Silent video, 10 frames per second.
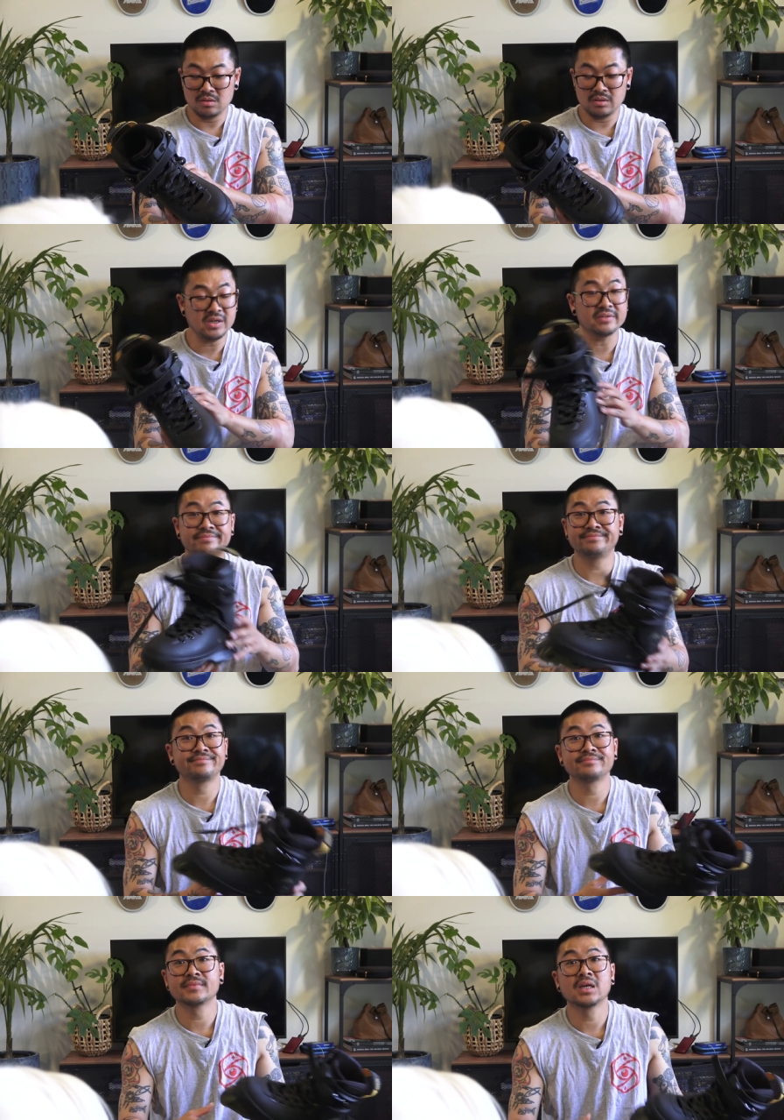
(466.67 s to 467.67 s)
Yeah.
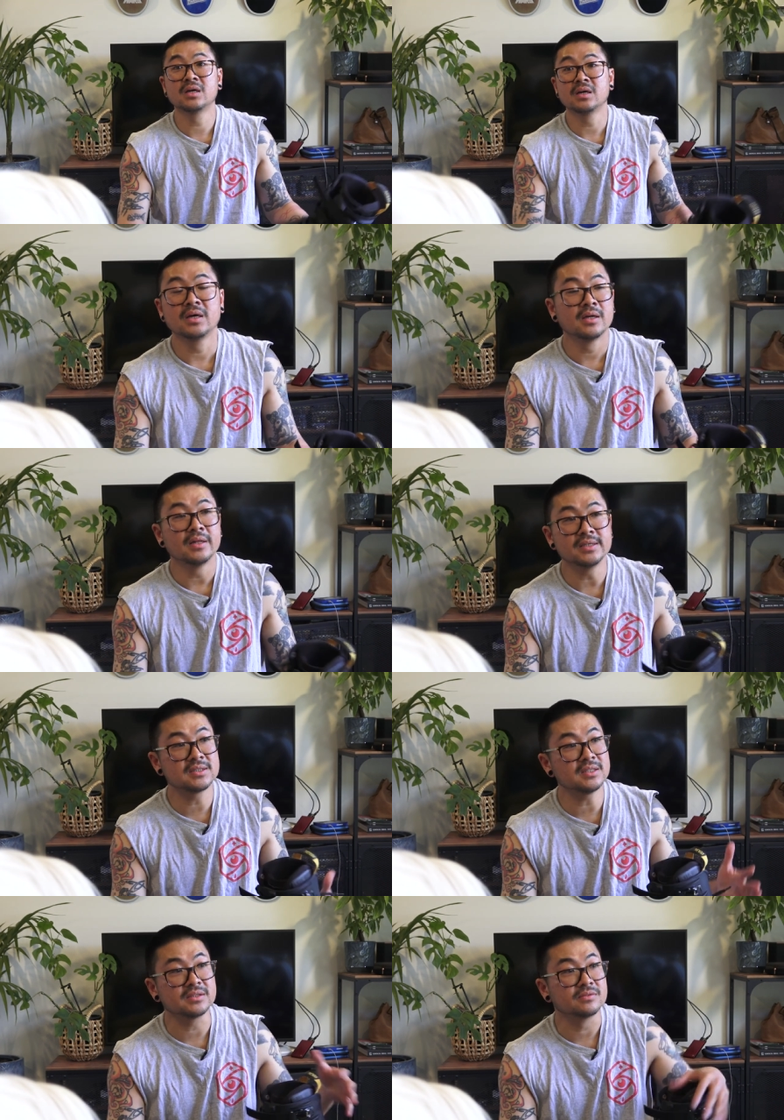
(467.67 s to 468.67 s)
That's
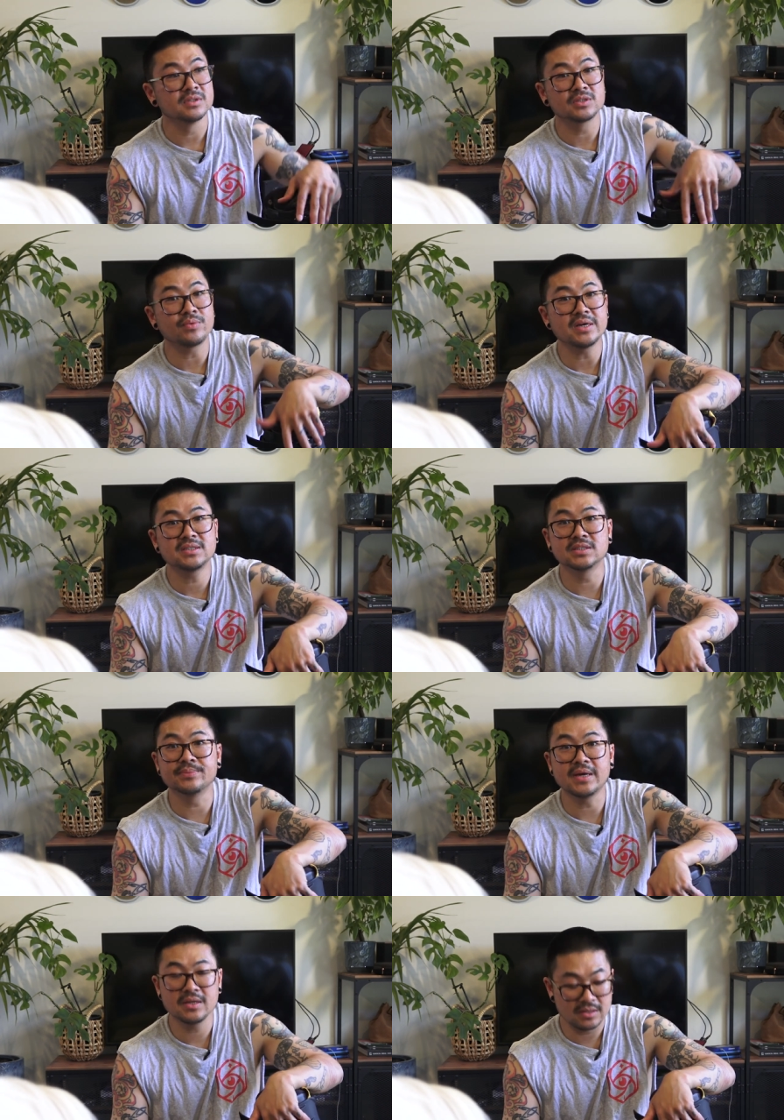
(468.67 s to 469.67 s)
the thing. It's razors,
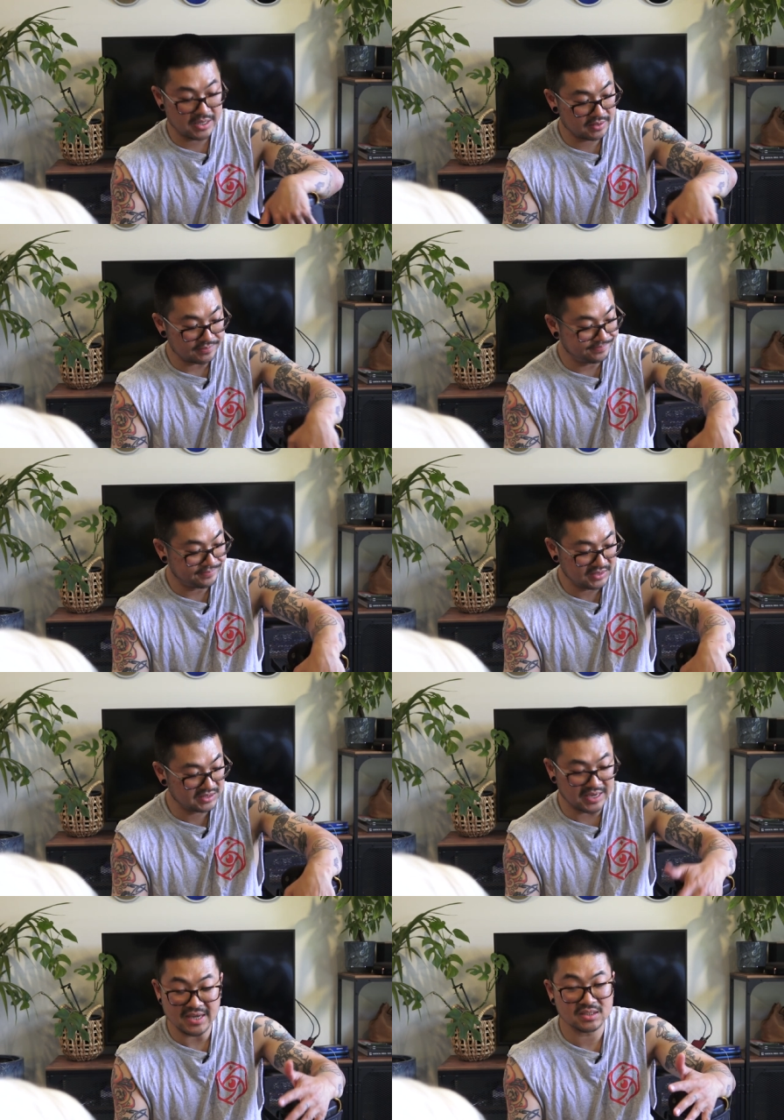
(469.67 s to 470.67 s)
man. Like, the
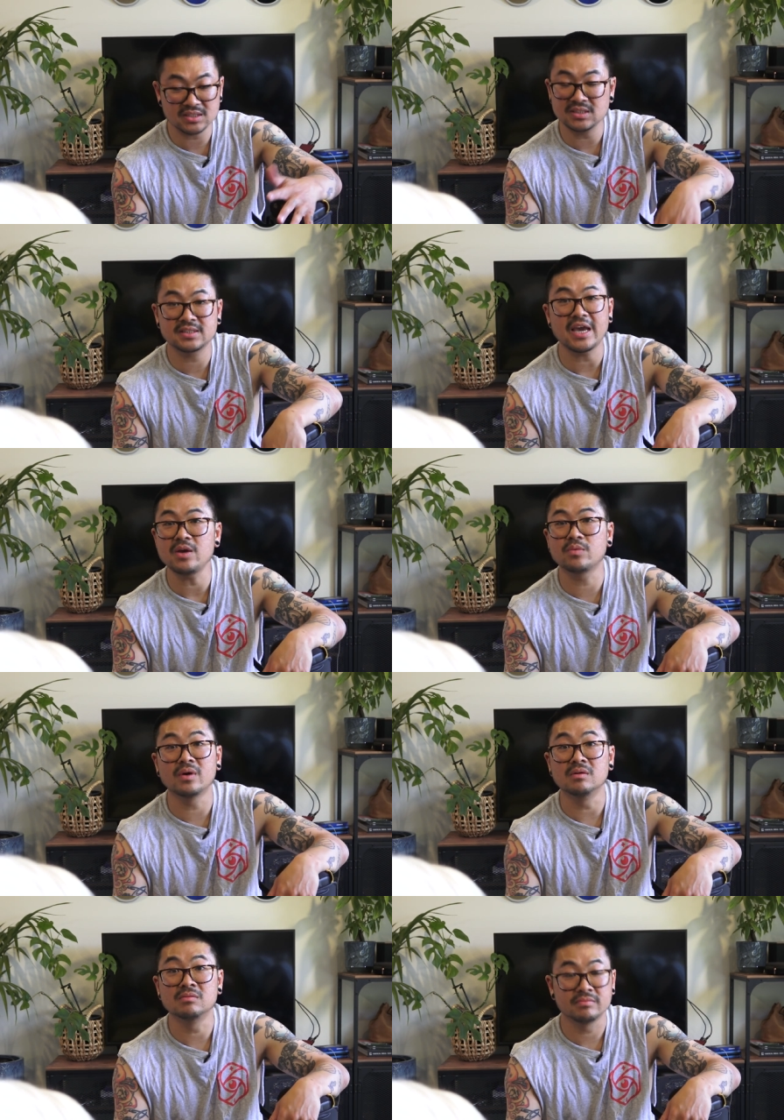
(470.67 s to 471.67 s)
skates just skate
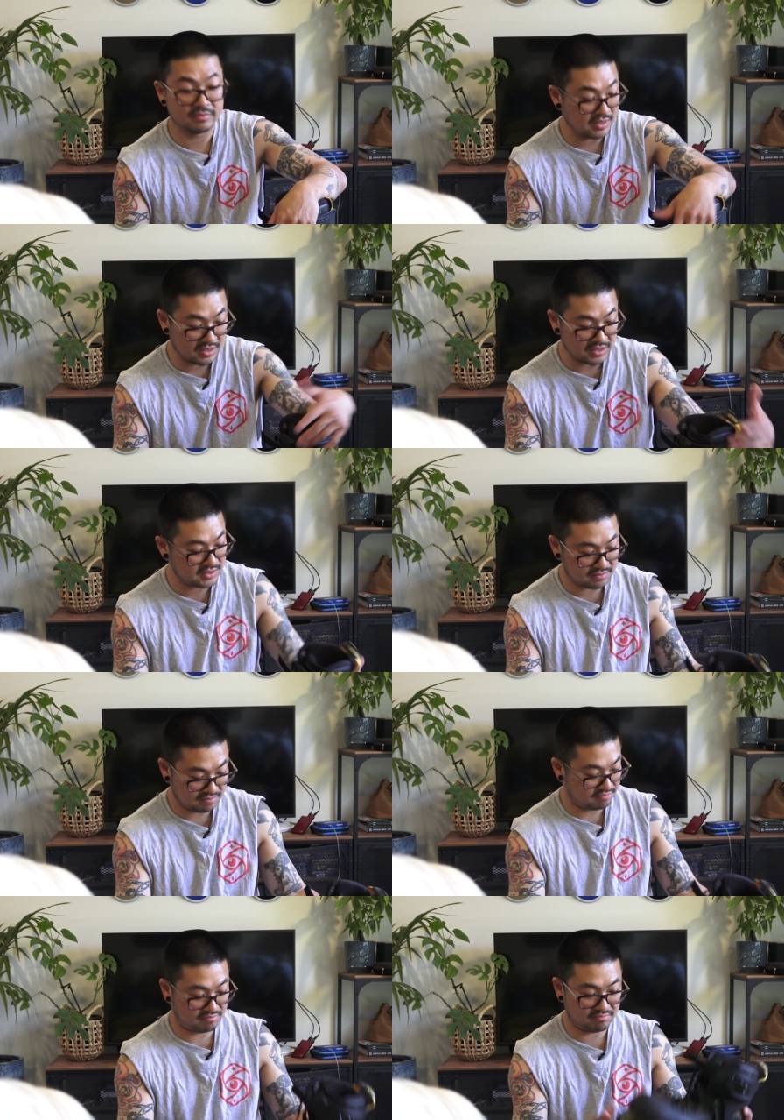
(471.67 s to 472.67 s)
well. They're just,
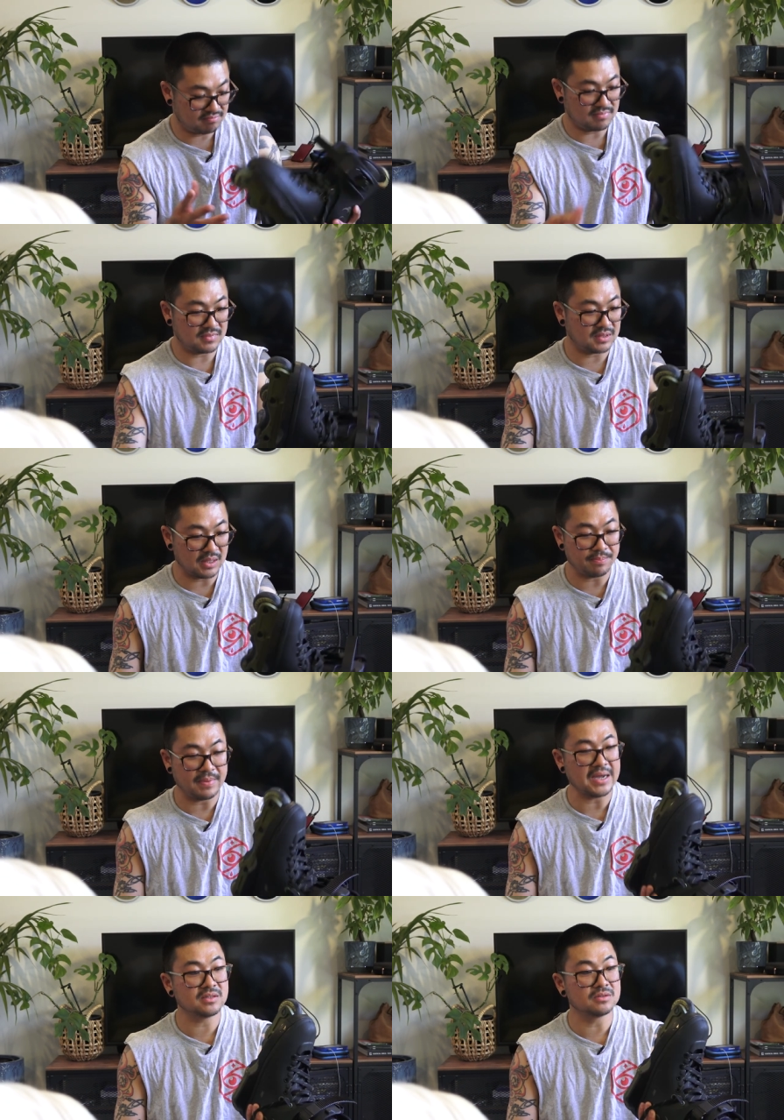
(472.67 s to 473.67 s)
they're
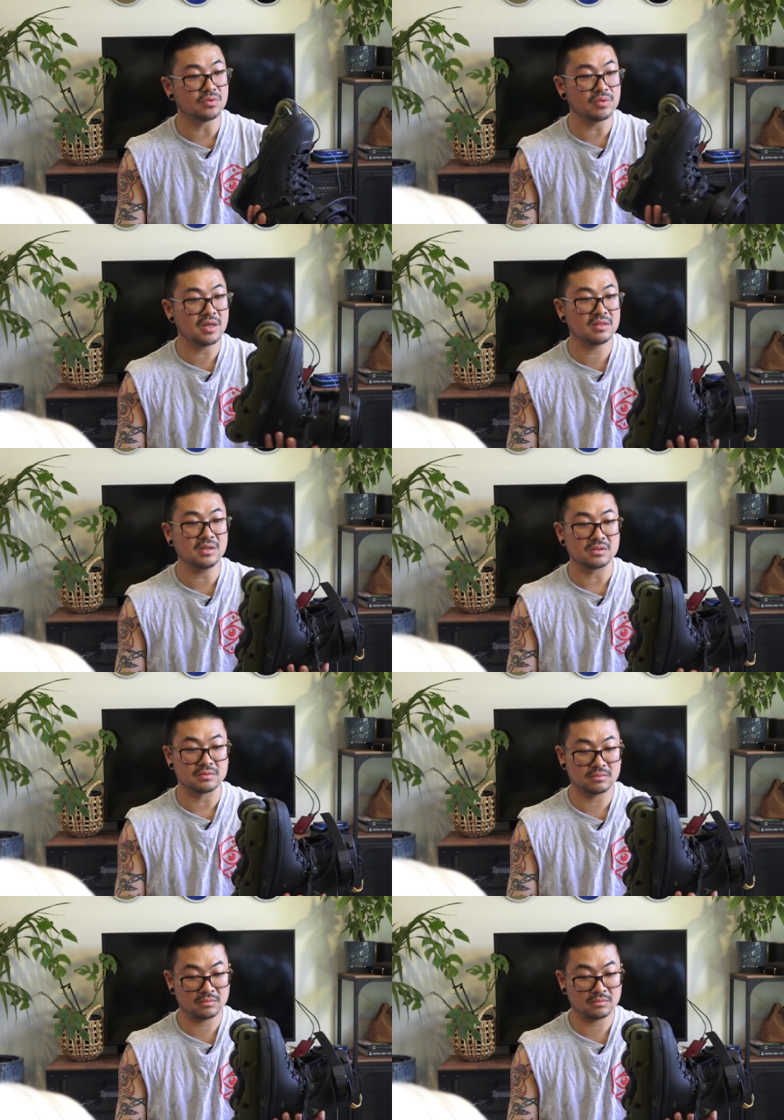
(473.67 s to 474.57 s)
made to do their thing.